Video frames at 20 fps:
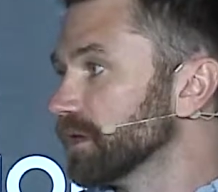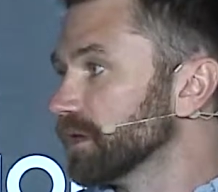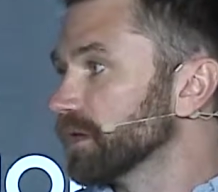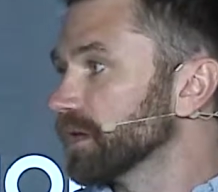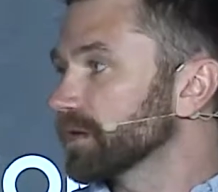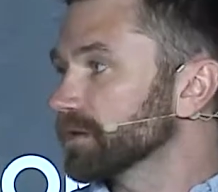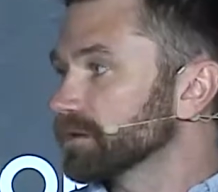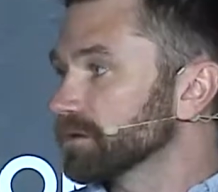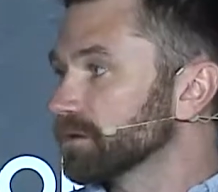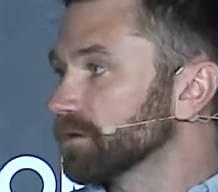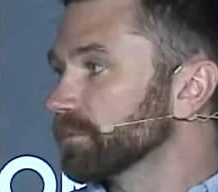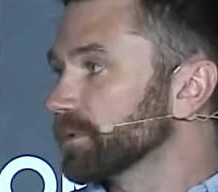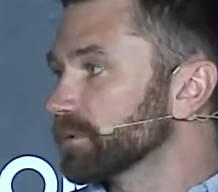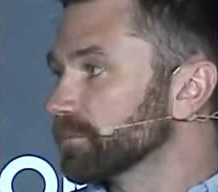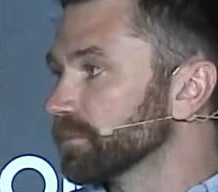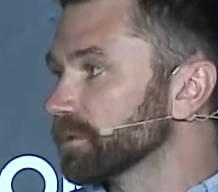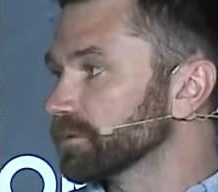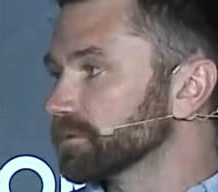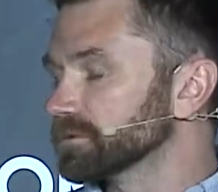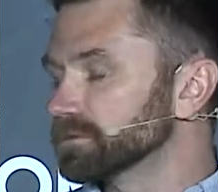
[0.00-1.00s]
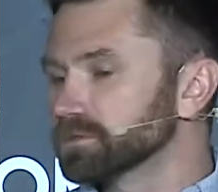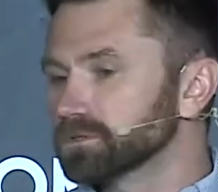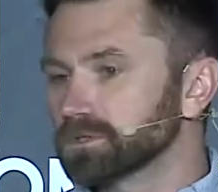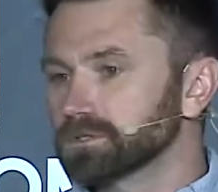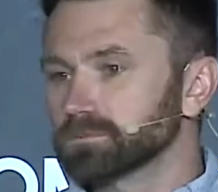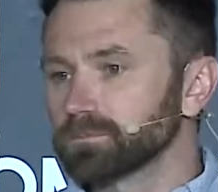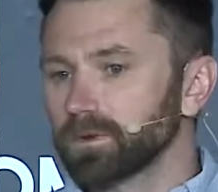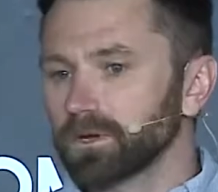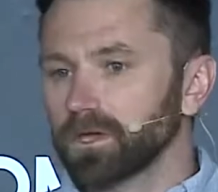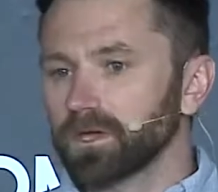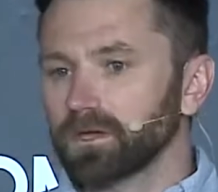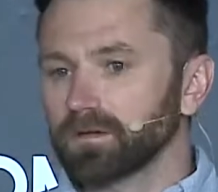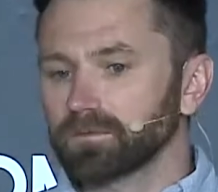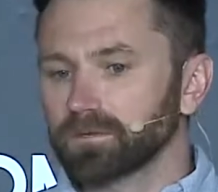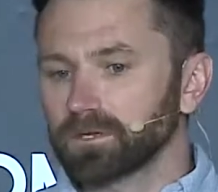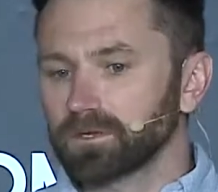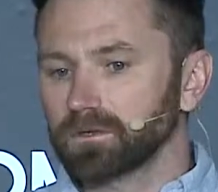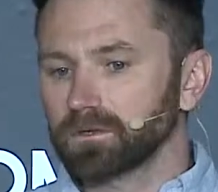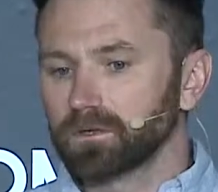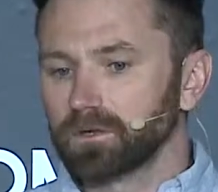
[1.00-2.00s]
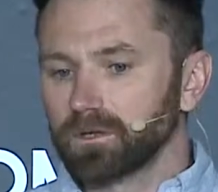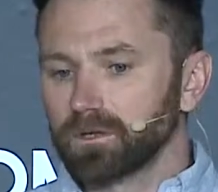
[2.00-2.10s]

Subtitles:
economic models just by having